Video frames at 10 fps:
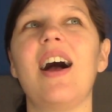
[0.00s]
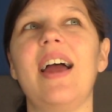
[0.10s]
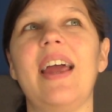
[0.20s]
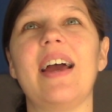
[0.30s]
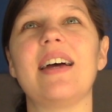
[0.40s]

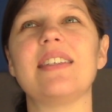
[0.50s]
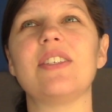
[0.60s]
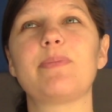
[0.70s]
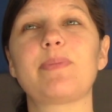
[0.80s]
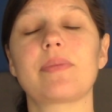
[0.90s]

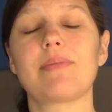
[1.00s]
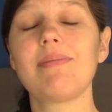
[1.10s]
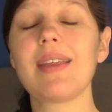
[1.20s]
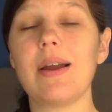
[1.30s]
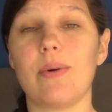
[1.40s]
And
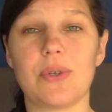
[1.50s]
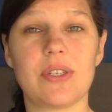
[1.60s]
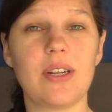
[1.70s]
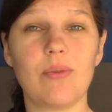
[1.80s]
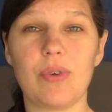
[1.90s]
I was
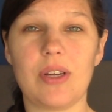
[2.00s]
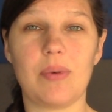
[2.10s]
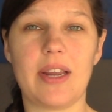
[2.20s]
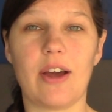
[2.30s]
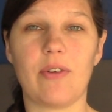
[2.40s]
still really,
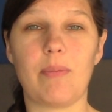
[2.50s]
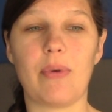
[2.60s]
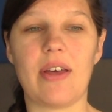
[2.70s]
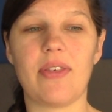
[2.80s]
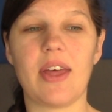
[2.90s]
really out of
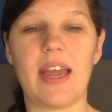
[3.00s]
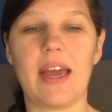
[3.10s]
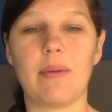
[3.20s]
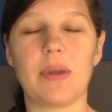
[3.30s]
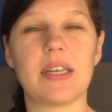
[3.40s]
breath,
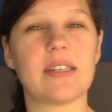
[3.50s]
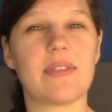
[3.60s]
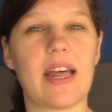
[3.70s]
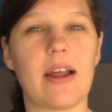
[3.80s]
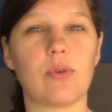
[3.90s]
and because of
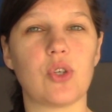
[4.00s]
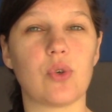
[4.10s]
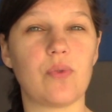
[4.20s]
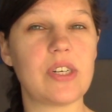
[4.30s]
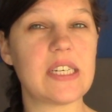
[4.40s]
that I was
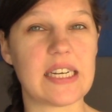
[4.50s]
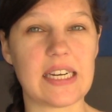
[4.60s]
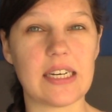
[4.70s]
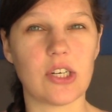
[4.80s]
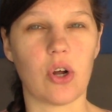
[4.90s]
so
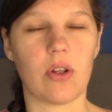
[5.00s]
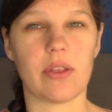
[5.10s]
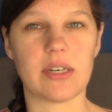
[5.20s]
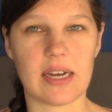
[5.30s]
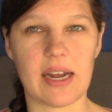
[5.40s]
fatigued all
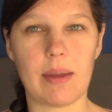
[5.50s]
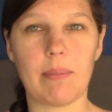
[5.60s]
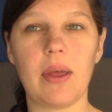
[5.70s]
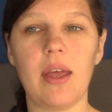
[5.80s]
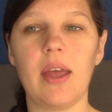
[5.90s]
the
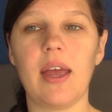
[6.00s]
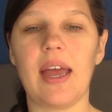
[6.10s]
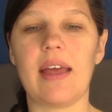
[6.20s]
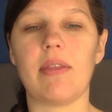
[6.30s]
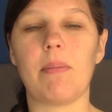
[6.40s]
time.
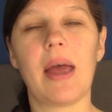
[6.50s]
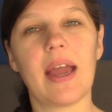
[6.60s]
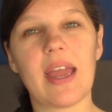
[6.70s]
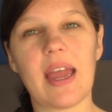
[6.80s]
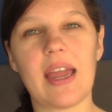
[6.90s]
And the
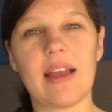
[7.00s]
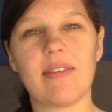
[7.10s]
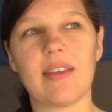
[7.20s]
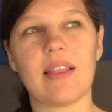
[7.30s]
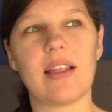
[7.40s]
back
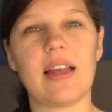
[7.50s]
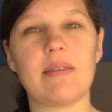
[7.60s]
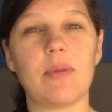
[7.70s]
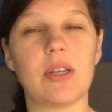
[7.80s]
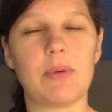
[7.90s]
aches, and
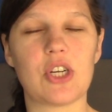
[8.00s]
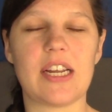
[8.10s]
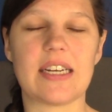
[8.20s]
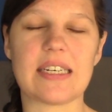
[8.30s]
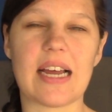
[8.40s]

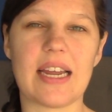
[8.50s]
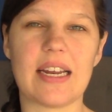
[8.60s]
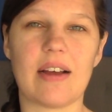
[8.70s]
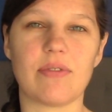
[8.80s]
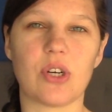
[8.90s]
especially at night
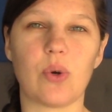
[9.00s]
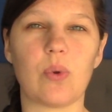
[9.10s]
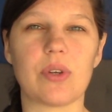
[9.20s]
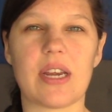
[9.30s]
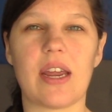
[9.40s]
after a
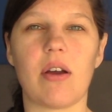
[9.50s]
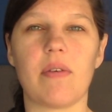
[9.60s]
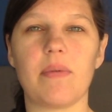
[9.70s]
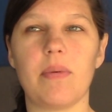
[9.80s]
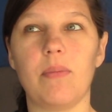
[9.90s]
whole day
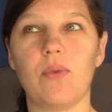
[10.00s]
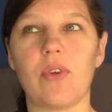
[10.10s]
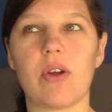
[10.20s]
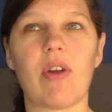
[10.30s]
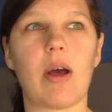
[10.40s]
of
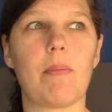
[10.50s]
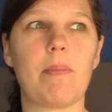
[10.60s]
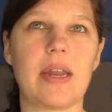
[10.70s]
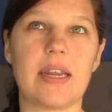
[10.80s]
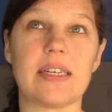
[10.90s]
moving around,
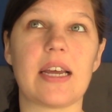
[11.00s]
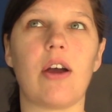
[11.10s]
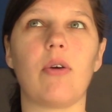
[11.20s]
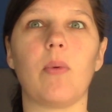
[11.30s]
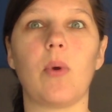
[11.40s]
bending
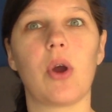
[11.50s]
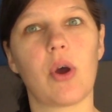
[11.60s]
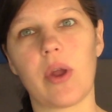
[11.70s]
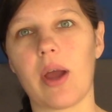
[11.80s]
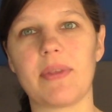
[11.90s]
down,
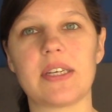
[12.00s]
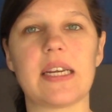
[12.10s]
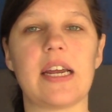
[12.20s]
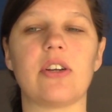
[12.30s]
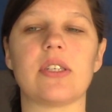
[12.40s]
going up the
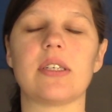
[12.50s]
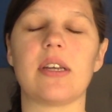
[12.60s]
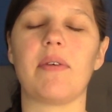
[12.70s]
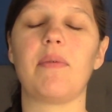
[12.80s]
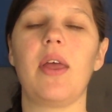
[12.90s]
stairs and
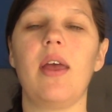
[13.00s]
stuff,